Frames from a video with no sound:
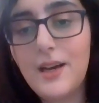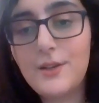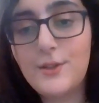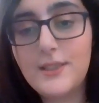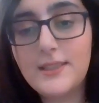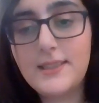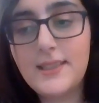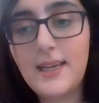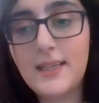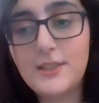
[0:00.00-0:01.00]
According
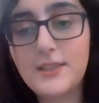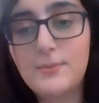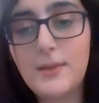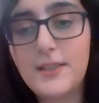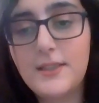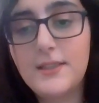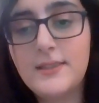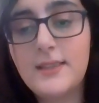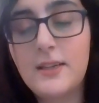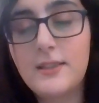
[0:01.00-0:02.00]
to Angela's mother,
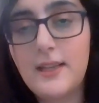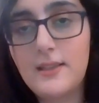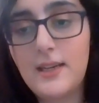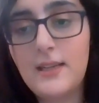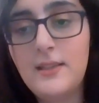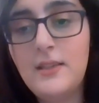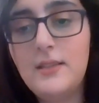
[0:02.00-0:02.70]
Darnella,